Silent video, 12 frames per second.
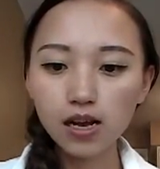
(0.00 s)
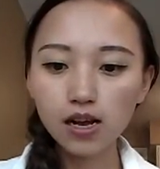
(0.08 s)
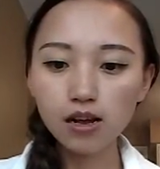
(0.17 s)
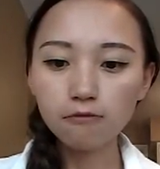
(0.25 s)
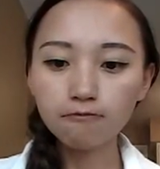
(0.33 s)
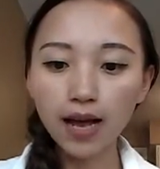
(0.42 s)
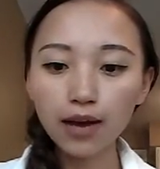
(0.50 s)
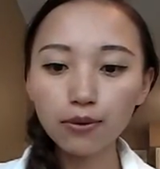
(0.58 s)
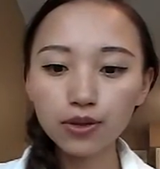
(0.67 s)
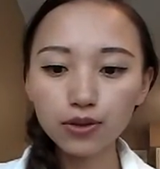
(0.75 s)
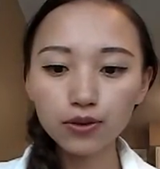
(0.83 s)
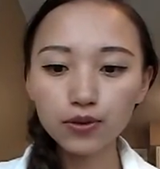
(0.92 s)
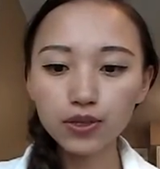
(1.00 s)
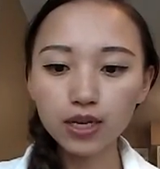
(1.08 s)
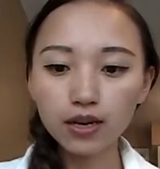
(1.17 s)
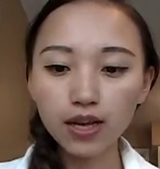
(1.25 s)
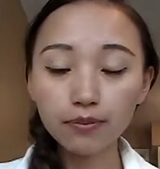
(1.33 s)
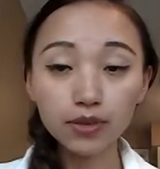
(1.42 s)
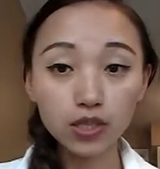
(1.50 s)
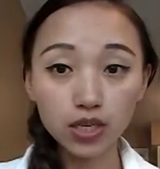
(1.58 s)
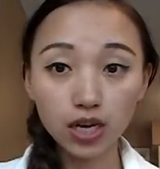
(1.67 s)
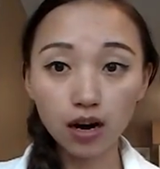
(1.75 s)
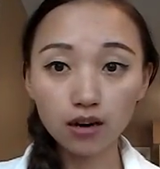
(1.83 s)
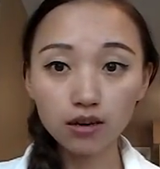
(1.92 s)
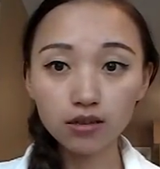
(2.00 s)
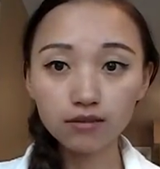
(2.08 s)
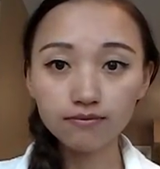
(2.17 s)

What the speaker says: I would use MPCR